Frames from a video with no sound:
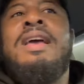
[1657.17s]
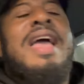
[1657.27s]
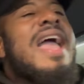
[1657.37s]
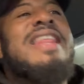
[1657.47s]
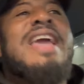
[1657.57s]

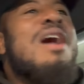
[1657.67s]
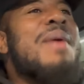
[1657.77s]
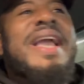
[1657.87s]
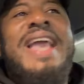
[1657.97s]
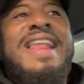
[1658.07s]
anyhow
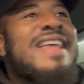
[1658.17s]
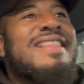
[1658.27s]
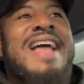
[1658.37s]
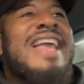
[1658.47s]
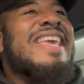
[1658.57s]
I get it,
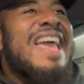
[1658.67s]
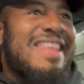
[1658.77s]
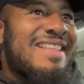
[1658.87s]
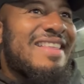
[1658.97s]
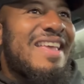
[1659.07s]
I get
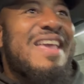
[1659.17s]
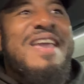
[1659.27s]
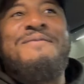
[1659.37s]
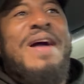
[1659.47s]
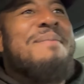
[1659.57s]
it.
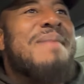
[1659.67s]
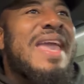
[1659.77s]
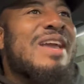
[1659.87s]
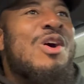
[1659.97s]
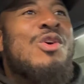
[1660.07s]
If I
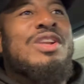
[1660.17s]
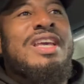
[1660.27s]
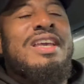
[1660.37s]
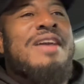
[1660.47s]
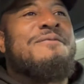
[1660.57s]
make
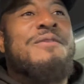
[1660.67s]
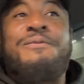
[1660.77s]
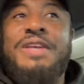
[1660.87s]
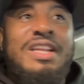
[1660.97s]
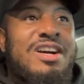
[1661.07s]
only
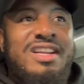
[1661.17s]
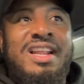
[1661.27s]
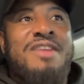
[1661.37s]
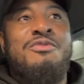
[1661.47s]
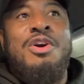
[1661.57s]
1500 on
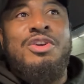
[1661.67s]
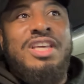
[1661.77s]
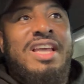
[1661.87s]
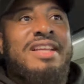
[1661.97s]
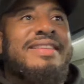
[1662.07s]

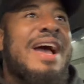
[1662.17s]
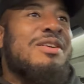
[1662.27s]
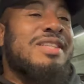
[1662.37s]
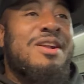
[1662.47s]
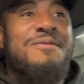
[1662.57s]
roadie and a
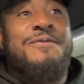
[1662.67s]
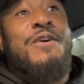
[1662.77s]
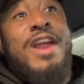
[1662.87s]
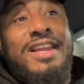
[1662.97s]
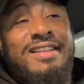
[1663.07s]
1000 on
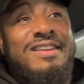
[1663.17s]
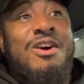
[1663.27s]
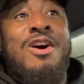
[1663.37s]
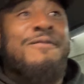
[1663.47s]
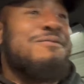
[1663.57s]
Frayt
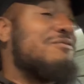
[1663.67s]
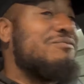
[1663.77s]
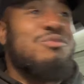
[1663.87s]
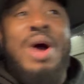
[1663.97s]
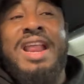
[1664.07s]
or
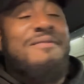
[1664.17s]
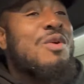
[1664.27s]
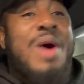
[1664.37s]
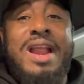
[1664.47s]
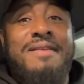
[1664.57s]
whatever,
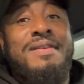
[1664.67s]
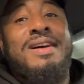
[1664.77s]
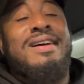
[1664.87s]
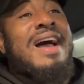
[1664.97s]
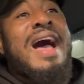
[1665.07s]

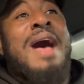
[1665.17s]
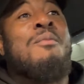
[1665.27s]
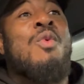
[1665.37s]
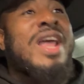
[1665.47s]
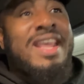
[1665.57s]
whatever,
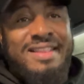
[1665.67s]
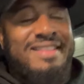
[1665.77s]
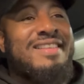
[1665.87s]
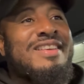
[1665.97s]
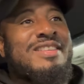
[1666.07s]
I'm with it.
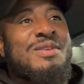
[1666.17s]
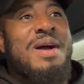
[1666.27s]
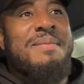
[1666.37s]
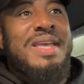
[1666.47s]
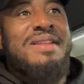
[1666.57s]
You see
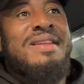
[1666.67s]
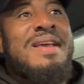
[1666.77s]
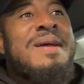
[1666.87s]
what I mean?